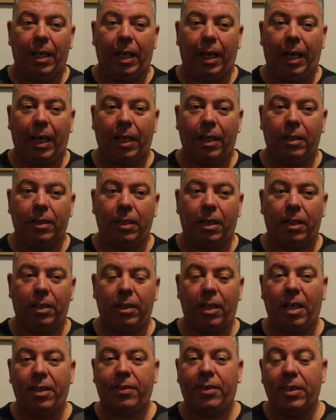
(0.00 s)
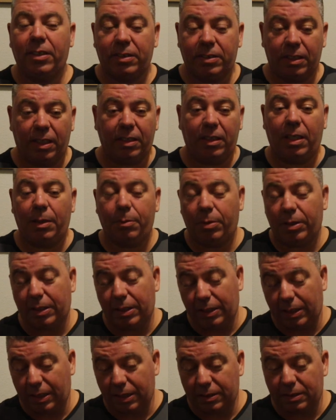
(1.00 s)
And not this Sunday, but
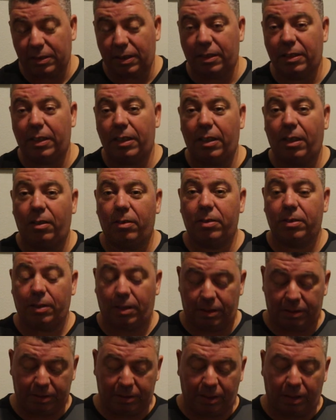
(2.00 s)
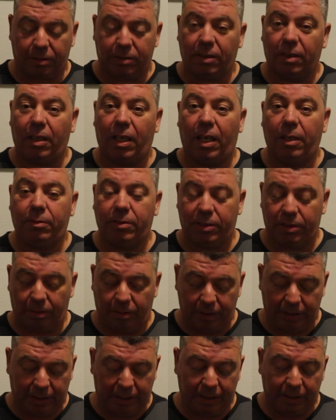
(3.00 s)
the next Sunday I'll start the live
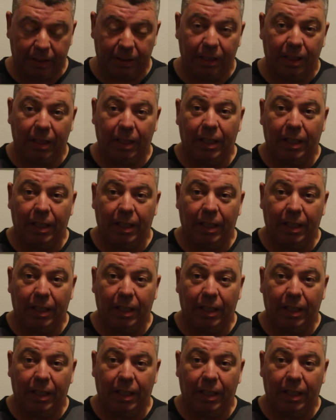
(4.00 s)
show again.